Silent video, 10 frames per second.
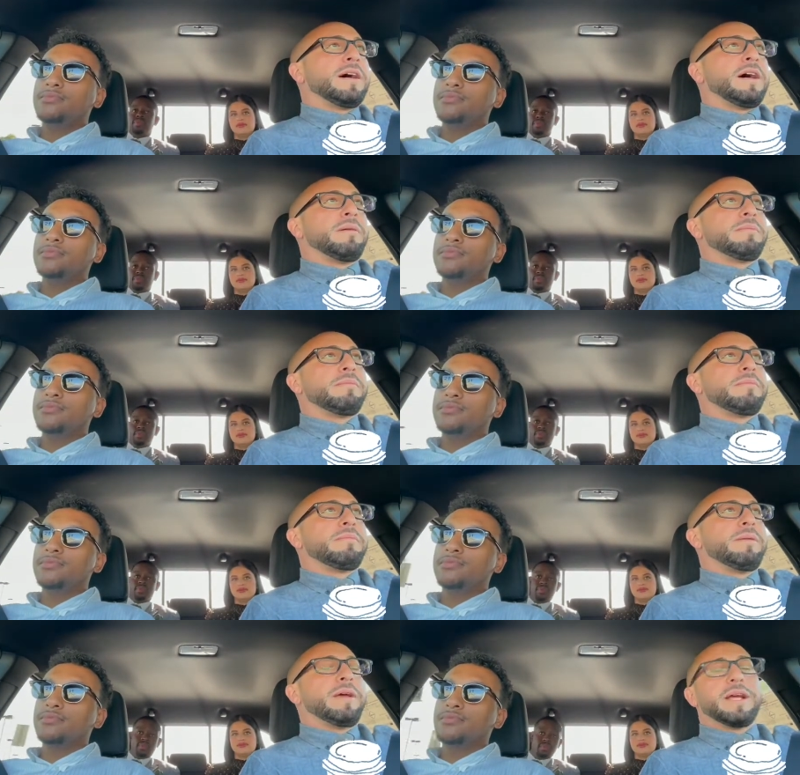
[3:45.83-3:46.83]
Speaker 1: Um,
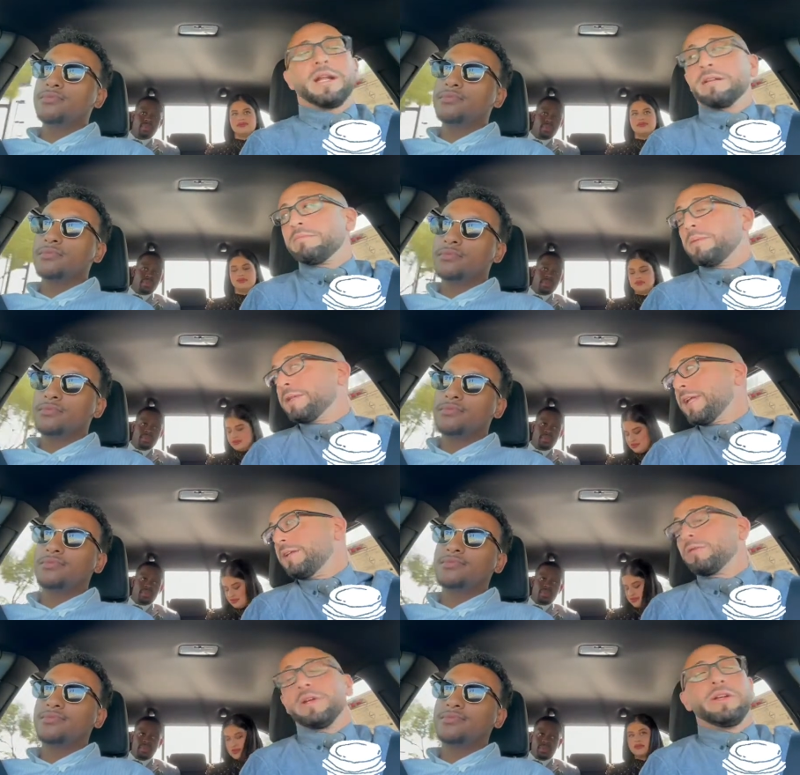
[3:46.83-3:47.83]
maybe I got a, maybe 10,
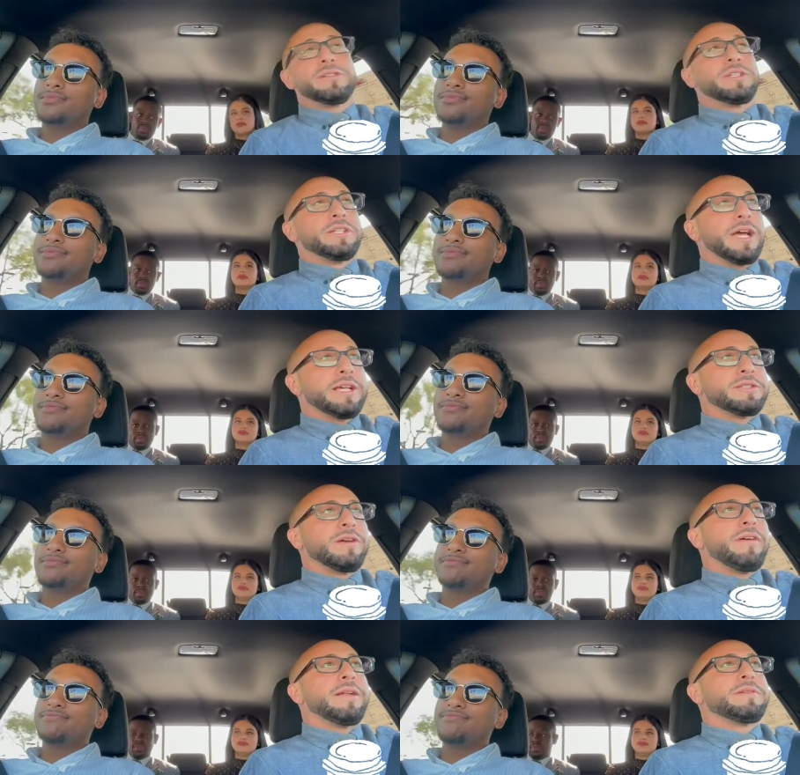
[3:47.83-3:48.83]
20 years on you guys, so
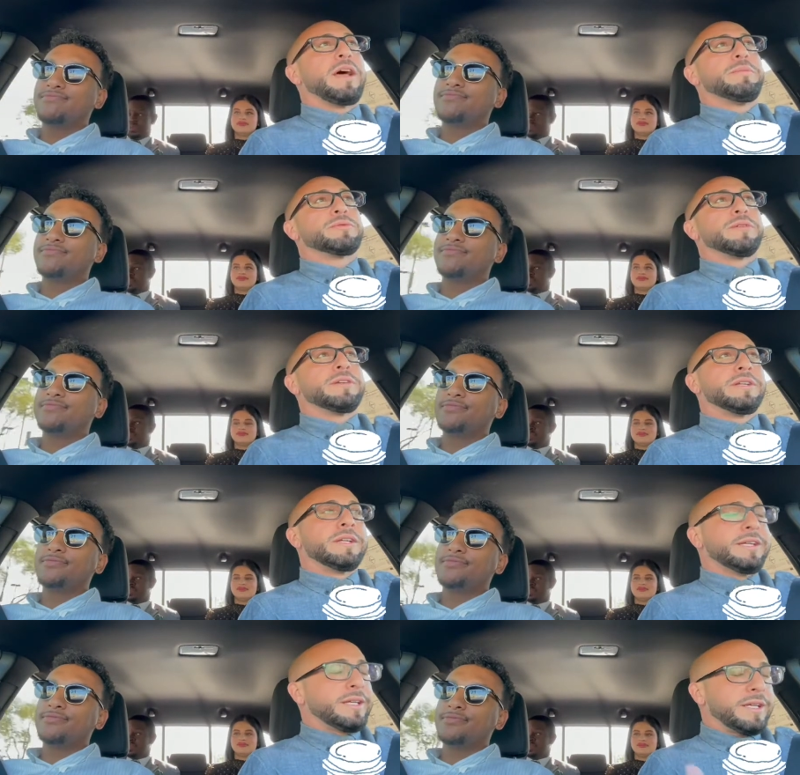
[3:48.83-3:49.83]
I've had times where
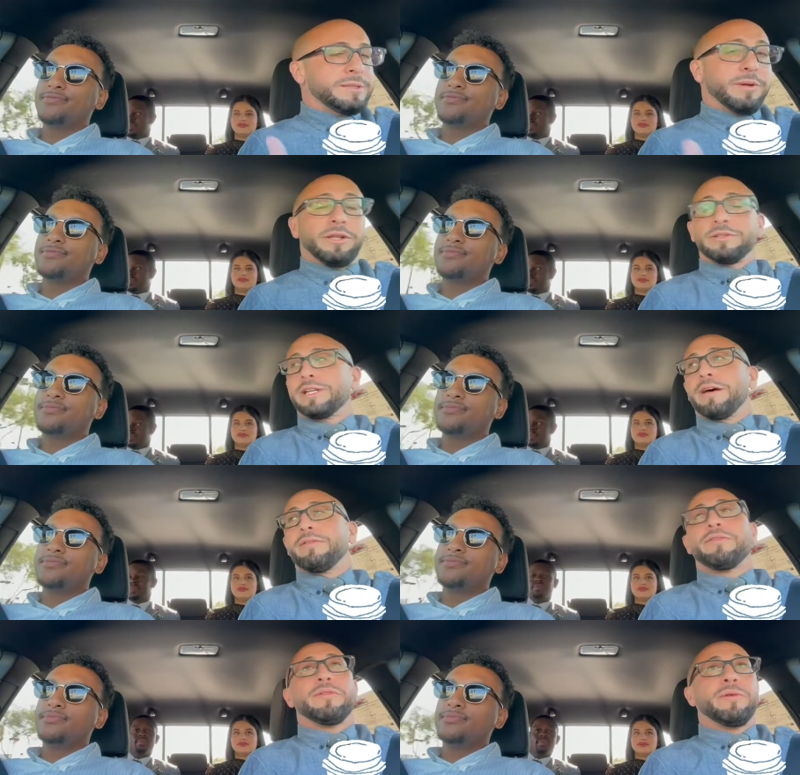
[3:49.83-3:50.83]
it's been a little tough,
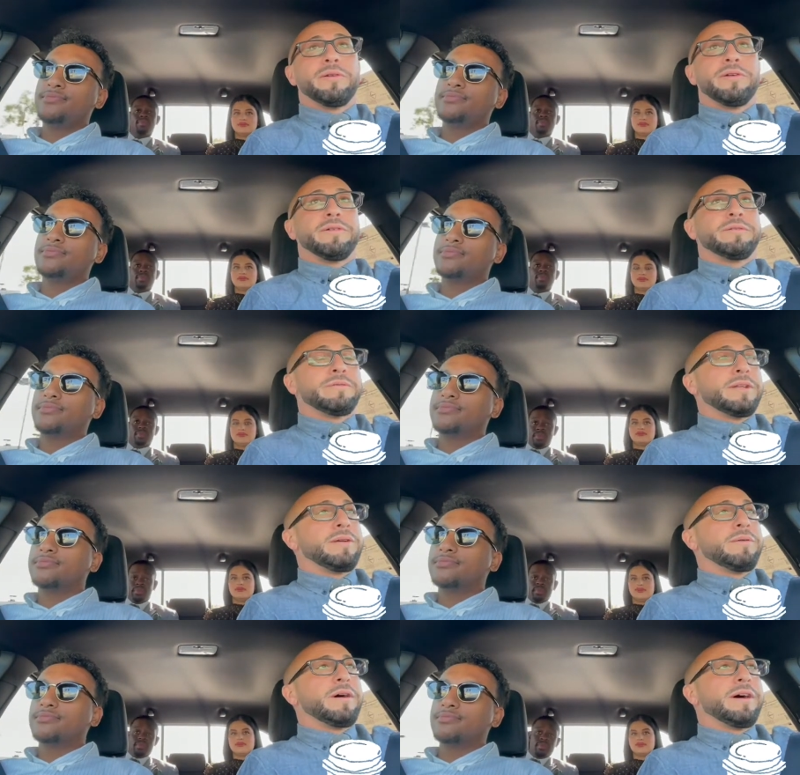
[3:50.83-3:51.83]
or you
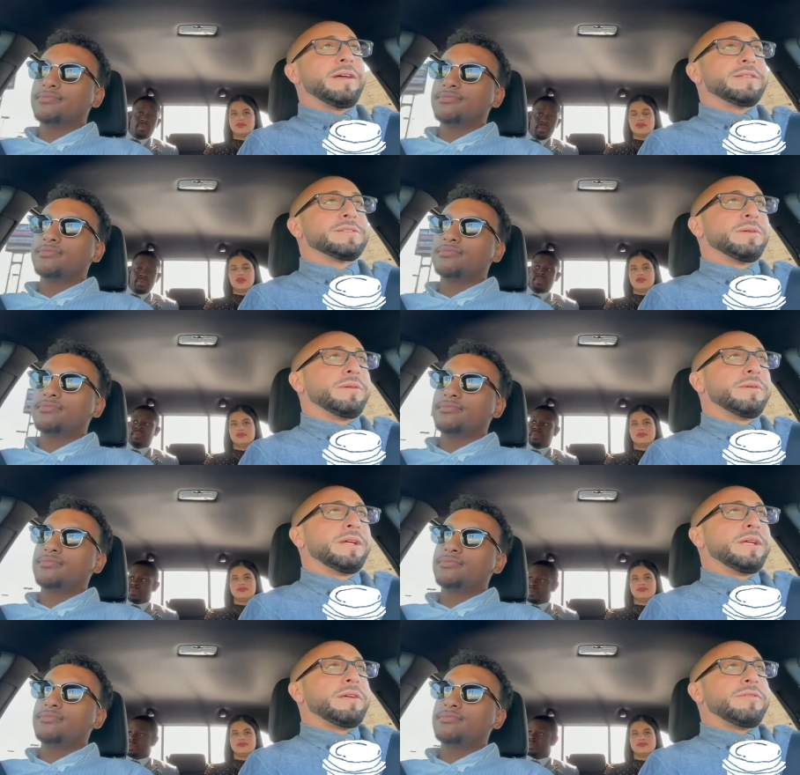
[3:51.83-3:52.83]
know. Yeah. So
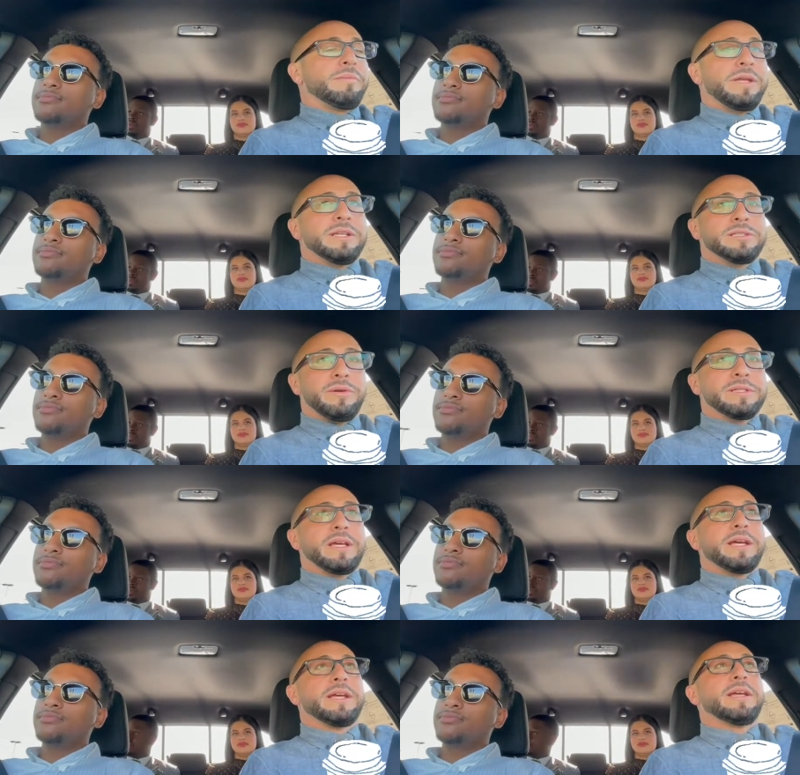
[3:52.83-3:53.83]
for me, it's always
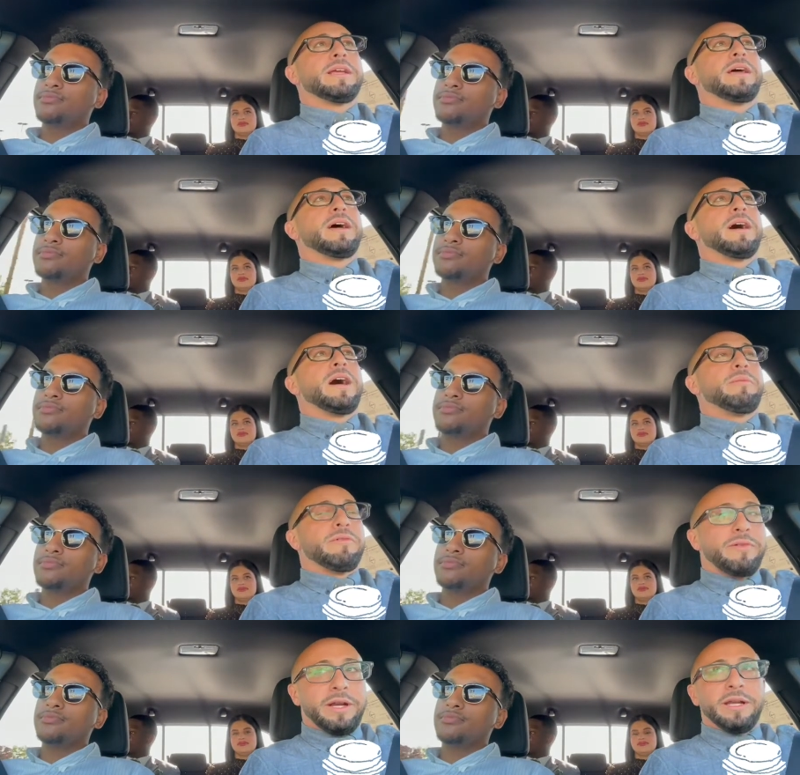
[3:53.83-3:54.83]
like I'm
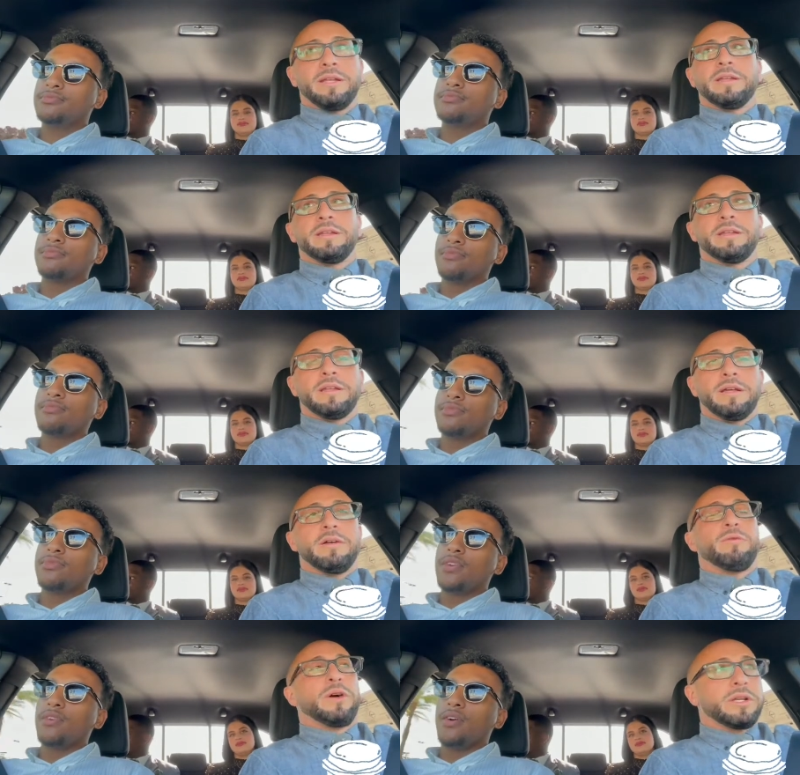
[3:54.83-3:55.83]
afraid
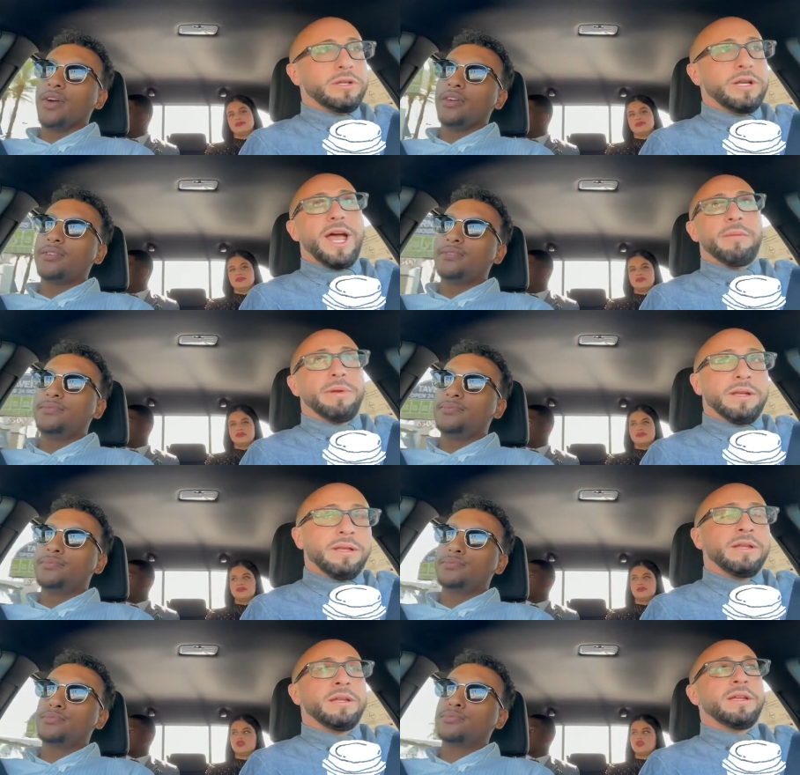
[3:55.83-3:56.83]
of what could happen.
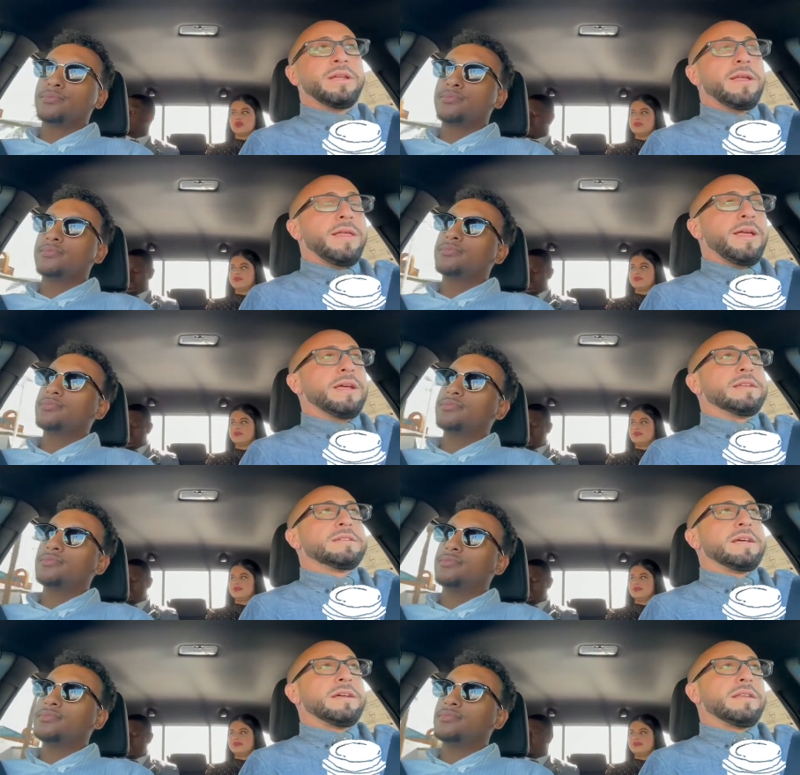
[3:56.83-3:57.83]
Sure. And
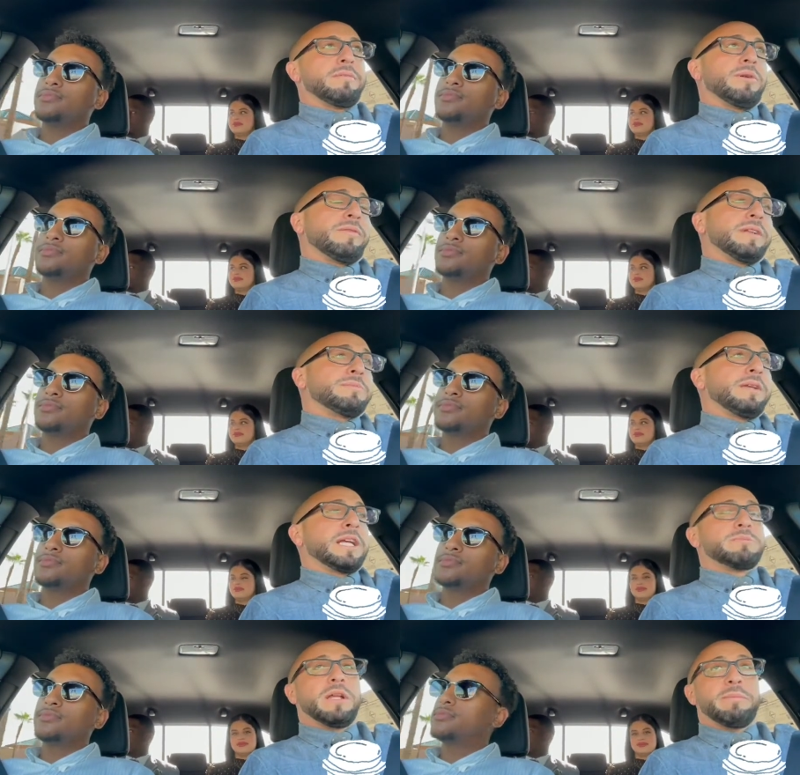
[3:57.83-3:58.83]
uh, that motivates me. It
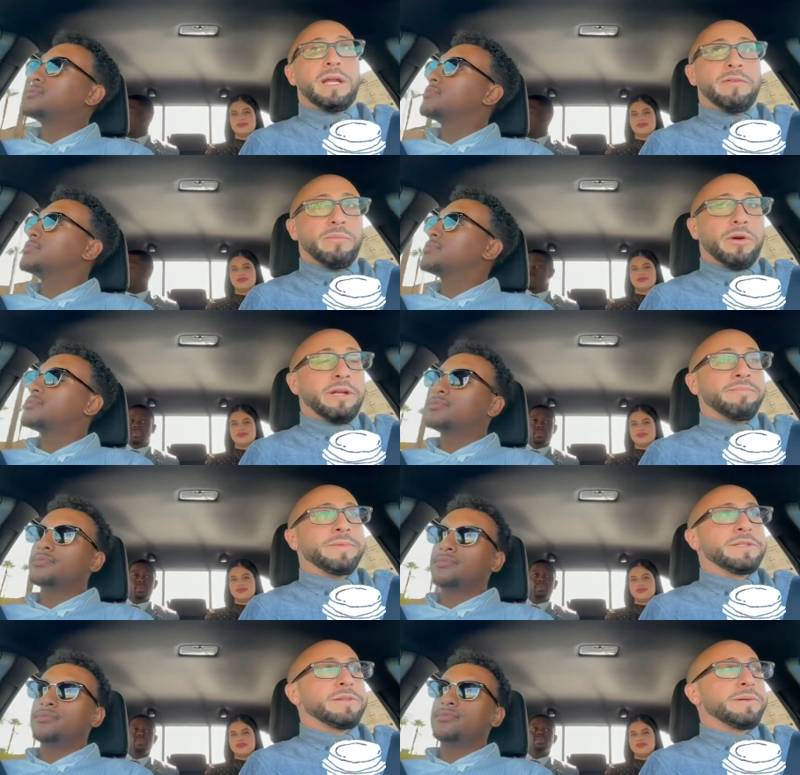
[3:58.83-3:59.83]
gets me out of bed every morning.
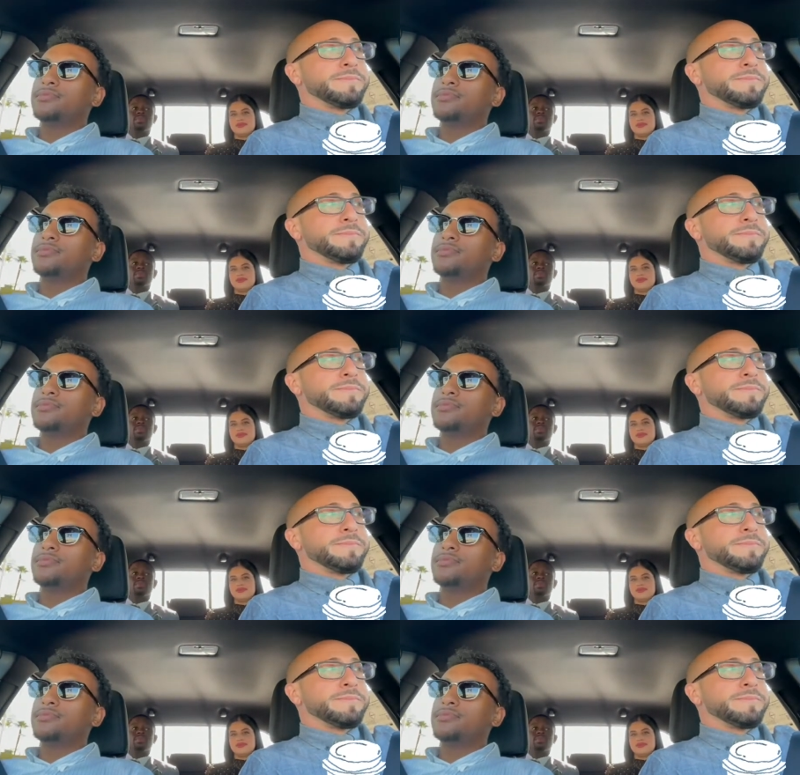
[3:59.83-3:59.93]
So